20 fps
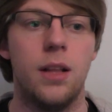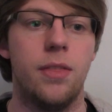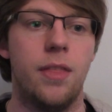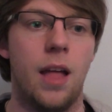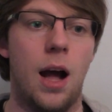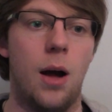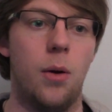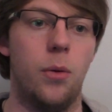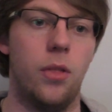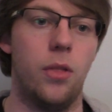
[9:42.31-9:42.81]

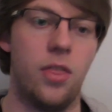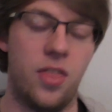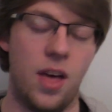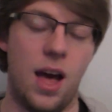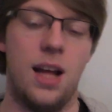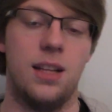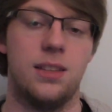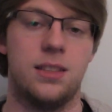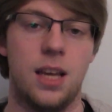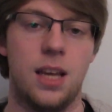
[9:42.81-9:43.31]
Now,
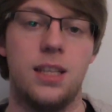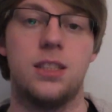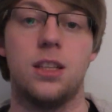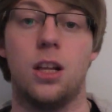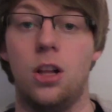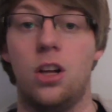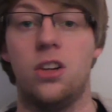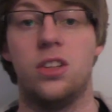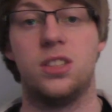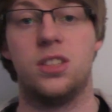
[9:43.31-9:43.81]
that takes
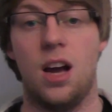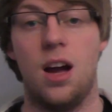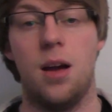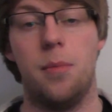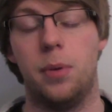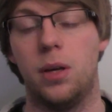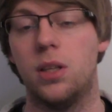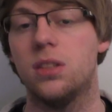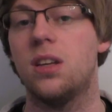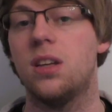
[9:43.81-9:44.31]
a lot of
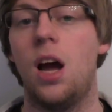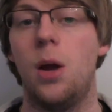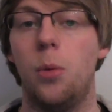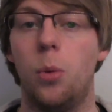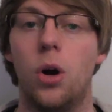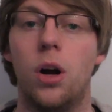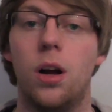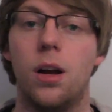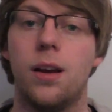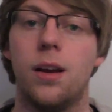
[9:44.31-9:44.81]
time, because I
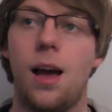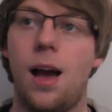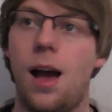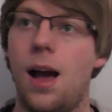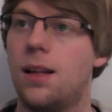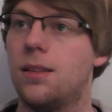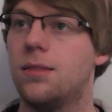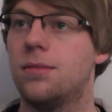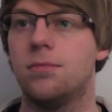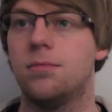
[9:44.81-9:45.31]
work
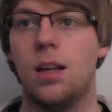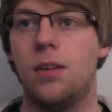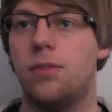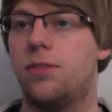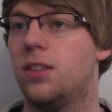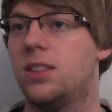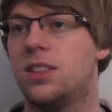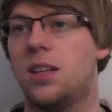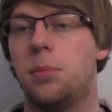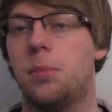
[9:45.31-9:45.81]
at,
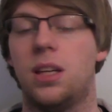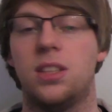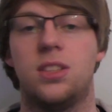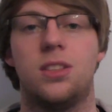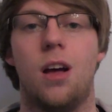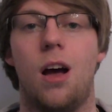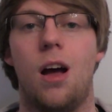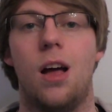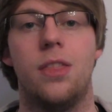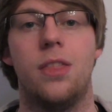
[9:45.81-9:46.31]
for example, I
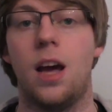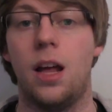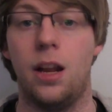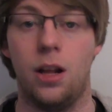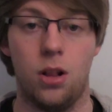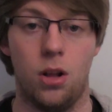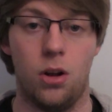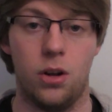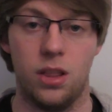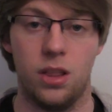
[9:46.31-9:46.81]
start at 9
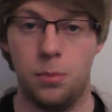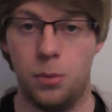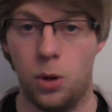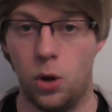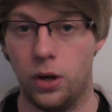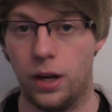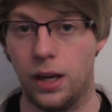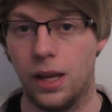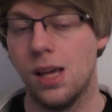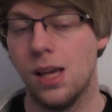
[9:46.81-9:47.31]
o'clock in the
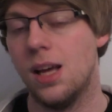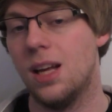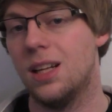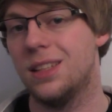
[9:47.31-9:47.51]
morning.